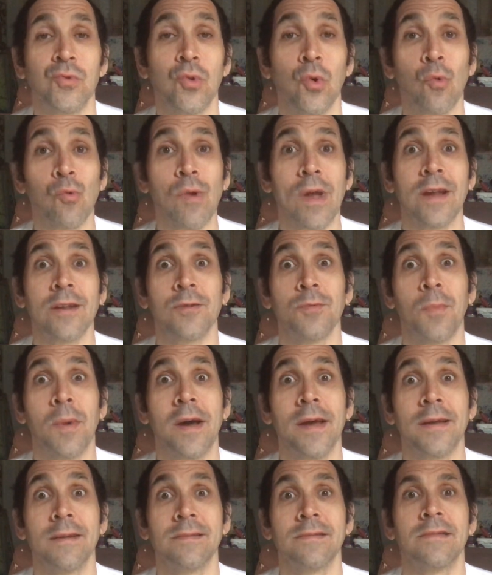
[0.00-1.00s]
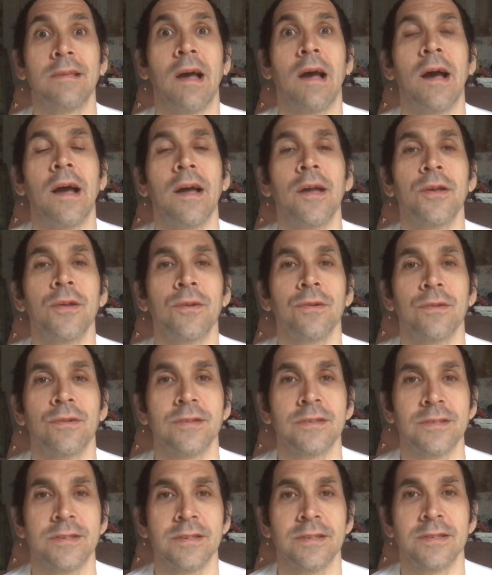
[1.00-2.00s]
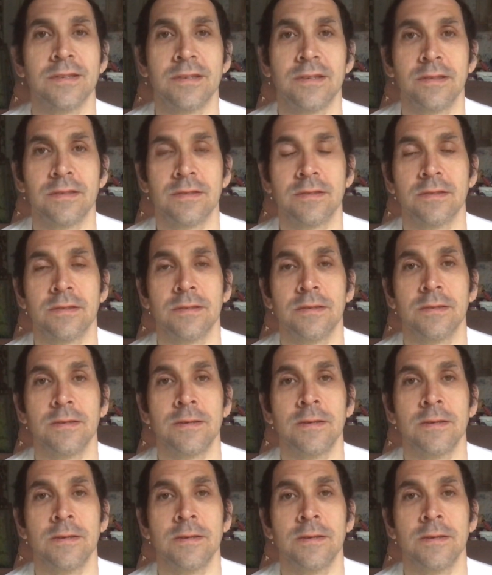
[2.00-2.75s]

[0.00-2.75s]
direct my entire existence.